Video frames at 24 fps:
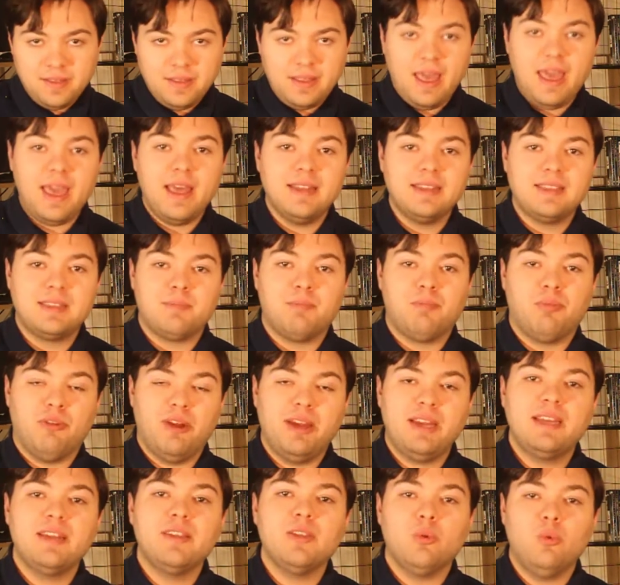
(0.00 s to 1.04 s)
hence
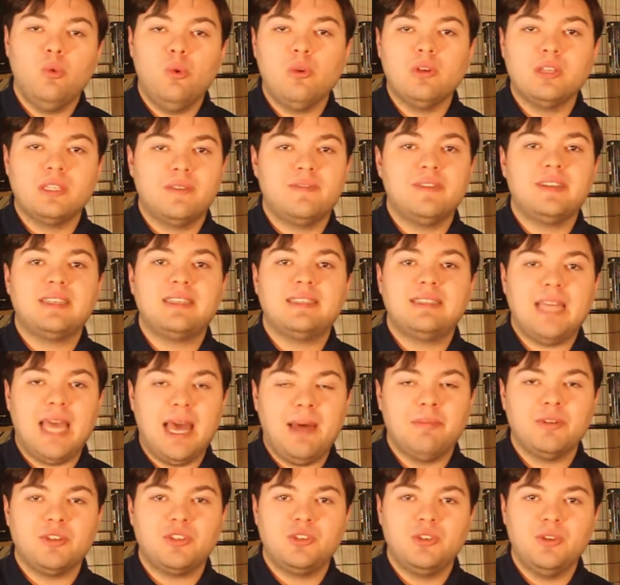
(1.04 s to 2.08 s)
breaking the rules of an
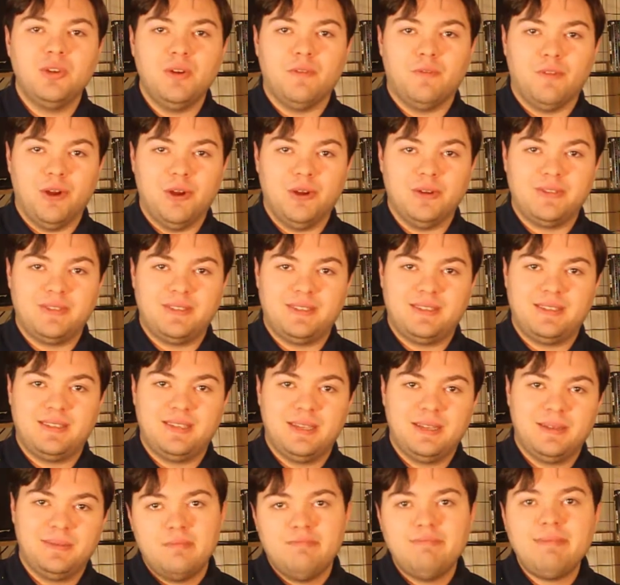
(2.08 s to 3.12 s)
established universe.
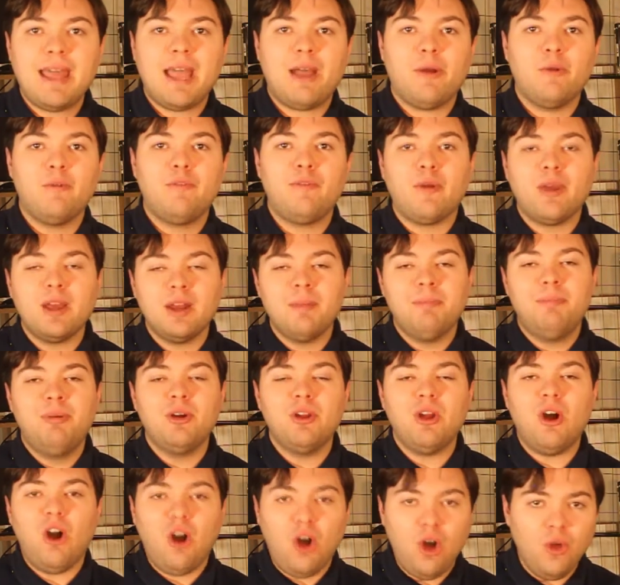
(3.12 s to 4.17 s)
Now, if we're going to
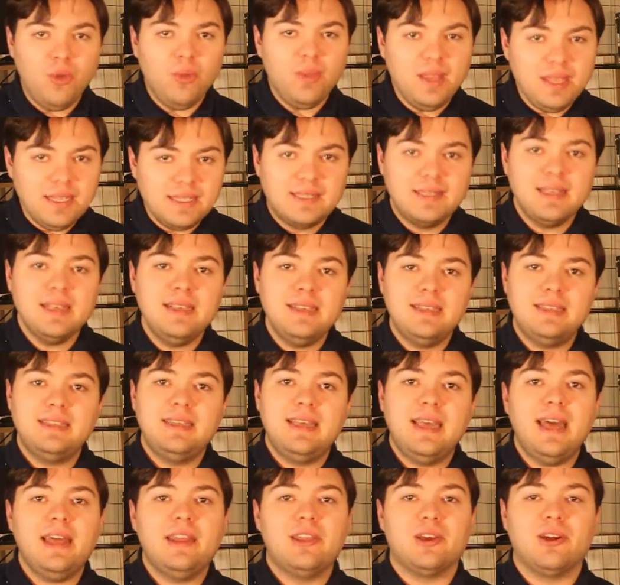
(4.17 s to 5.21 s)
put all these things
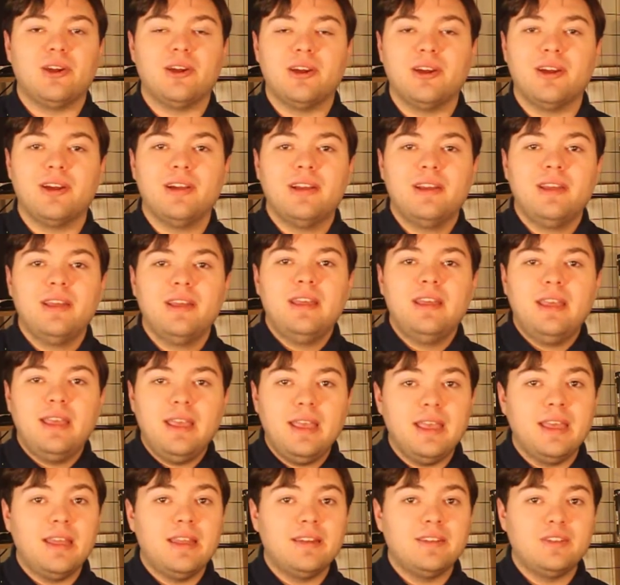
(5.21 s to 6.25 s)
together
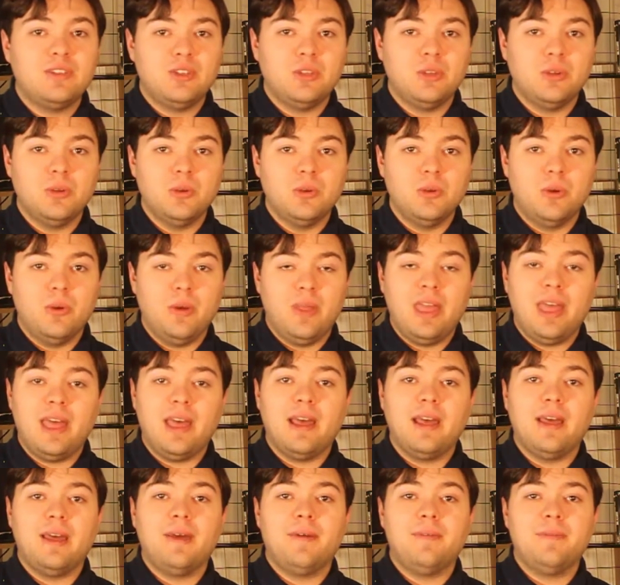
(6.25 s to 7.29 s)
into
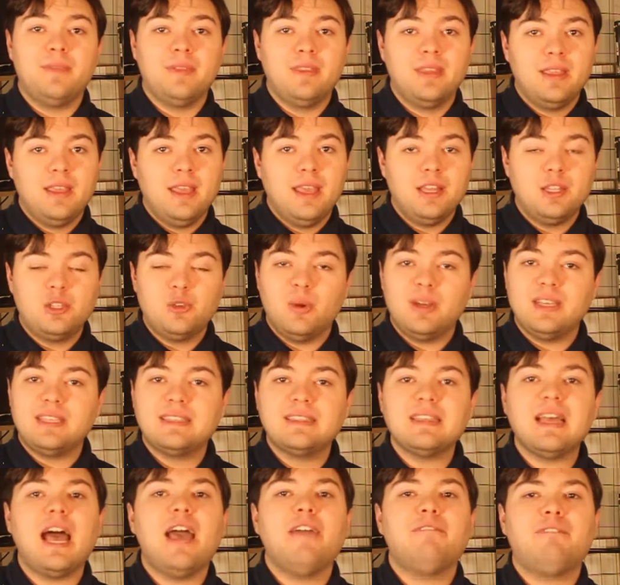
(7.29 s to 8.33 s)
a
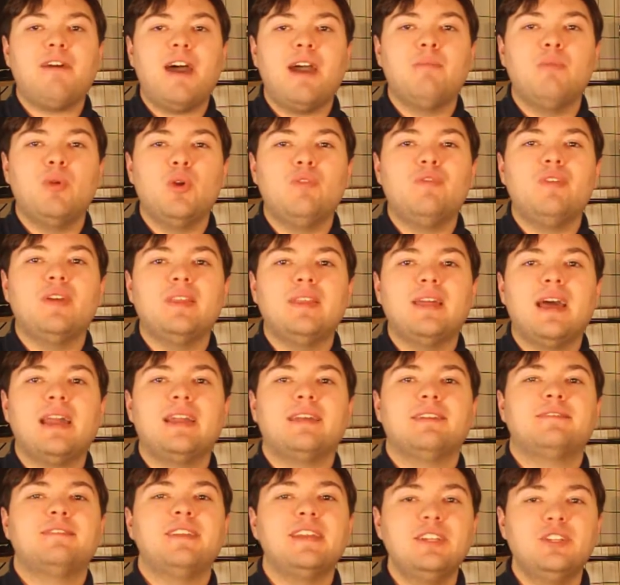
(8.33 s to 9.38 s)
sci-fi movie that
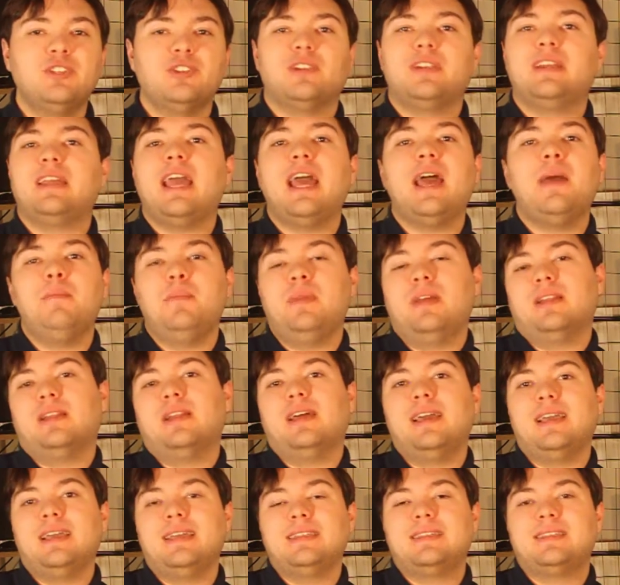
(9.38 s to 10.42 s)
essentially
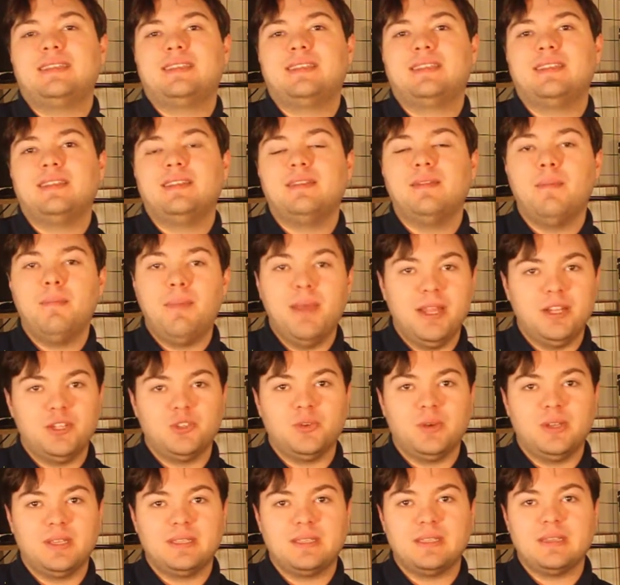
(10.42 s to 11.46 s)
emulates The
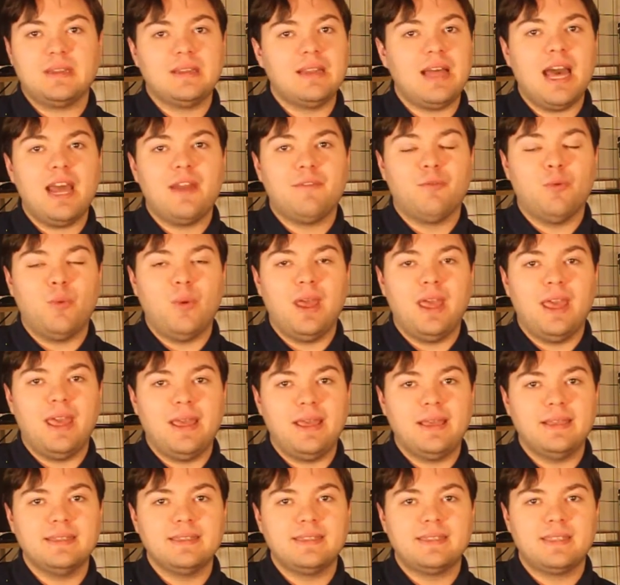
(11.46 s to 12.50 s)
Matrix in a lot of
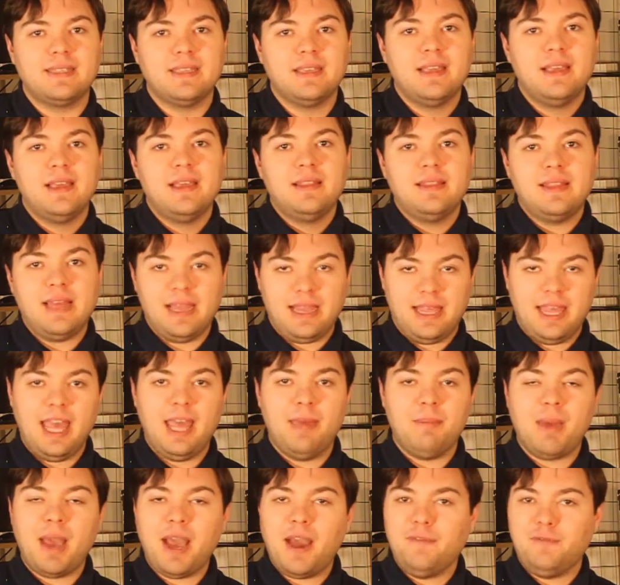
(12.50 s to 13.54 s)
ways, that
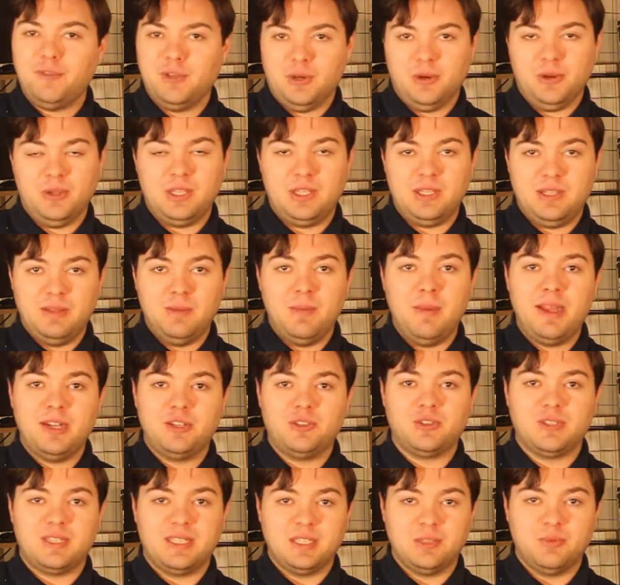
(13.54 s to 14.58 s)
came after The
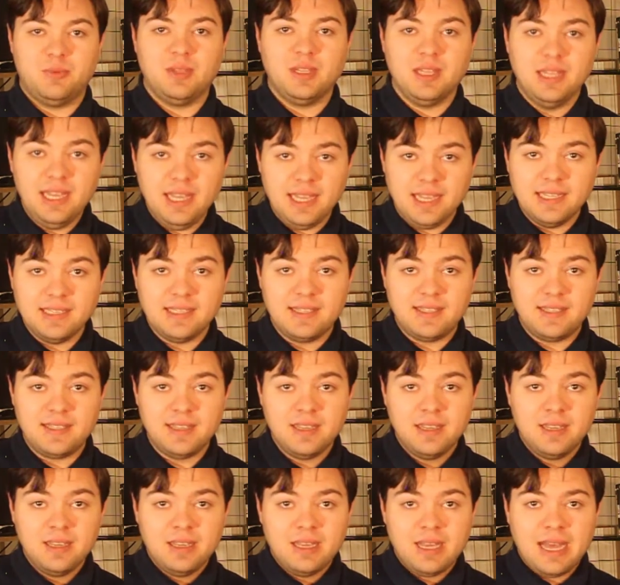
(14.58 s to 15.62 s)
Matrix's release,
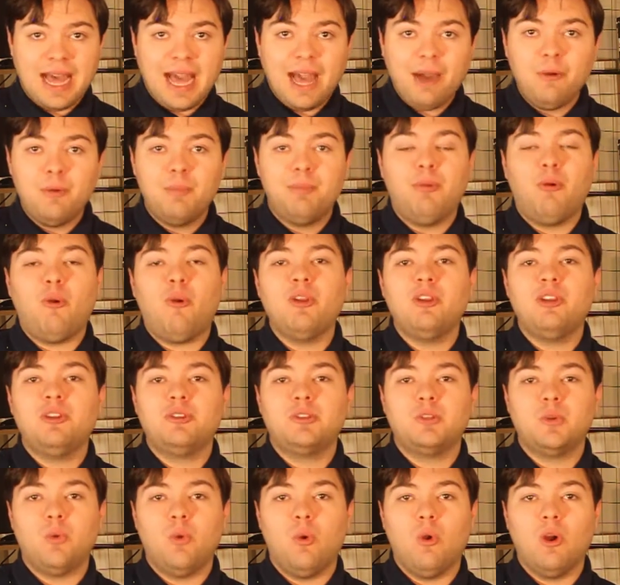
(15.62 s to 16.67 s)
I would point you
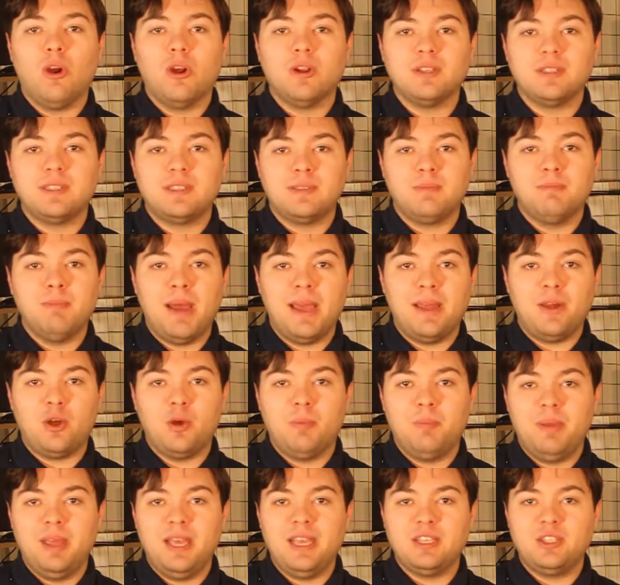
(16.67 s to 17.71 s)
towards Michael
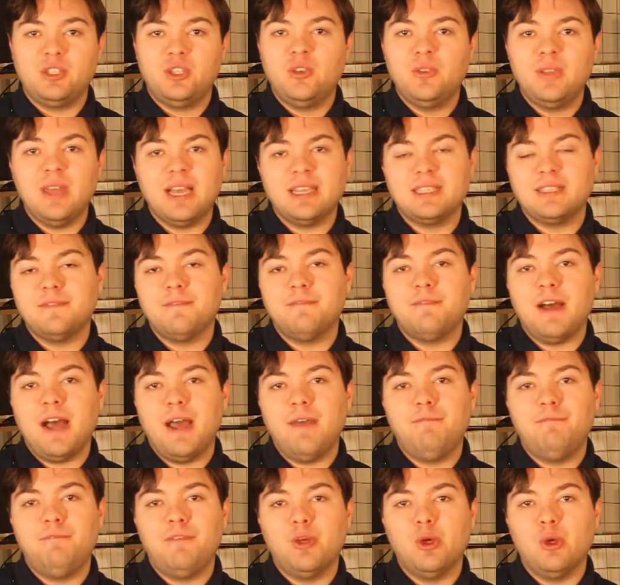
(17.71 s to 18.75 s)
Bay's
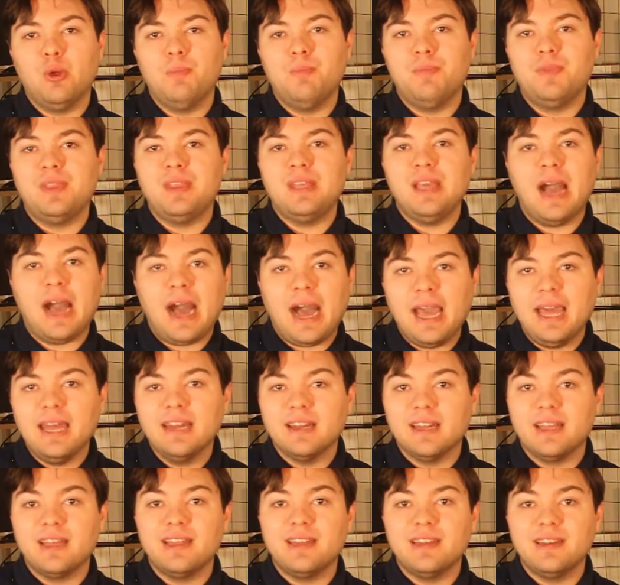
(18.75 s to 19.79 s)
2005 film, The
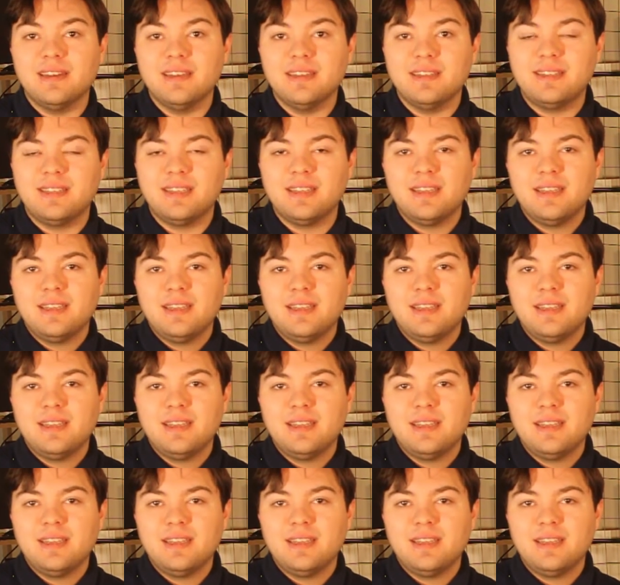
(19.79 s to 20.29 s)
Island.